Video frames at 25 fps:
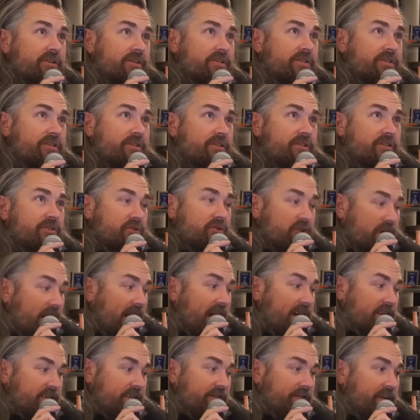This is
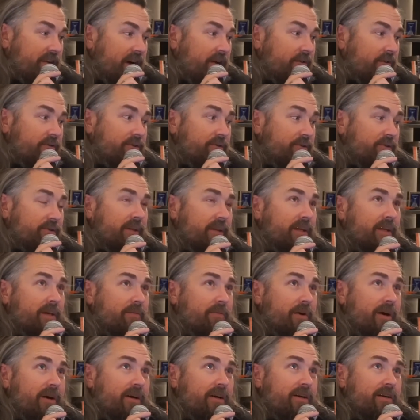trash if I don't do something
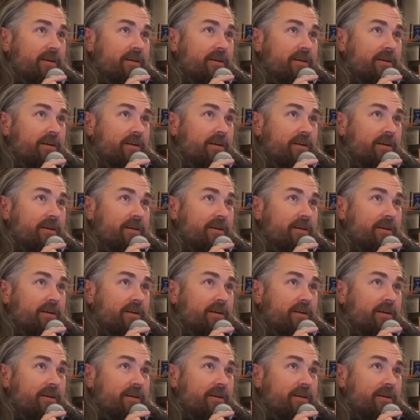about it.